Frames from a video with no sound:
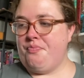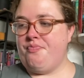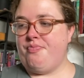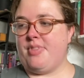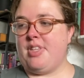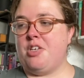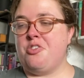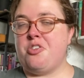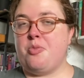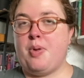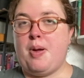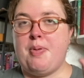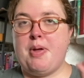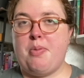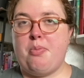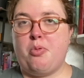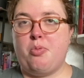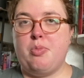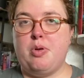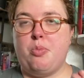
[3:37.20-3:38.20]
Those are my
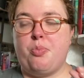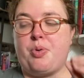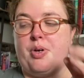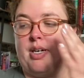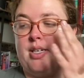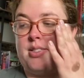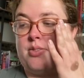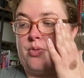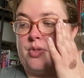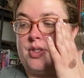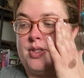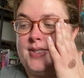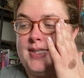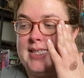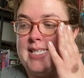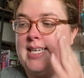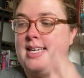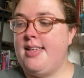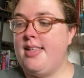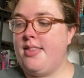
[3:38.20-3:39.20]
Paper Mill Press ones.
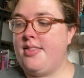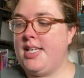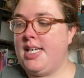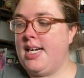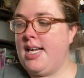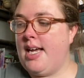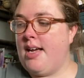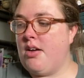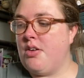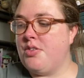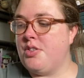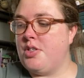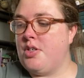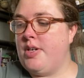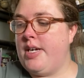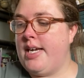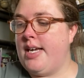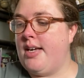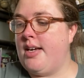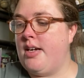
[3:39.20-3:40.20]
Then I also
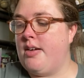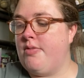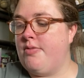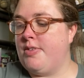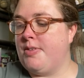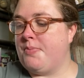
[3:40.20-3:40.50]
have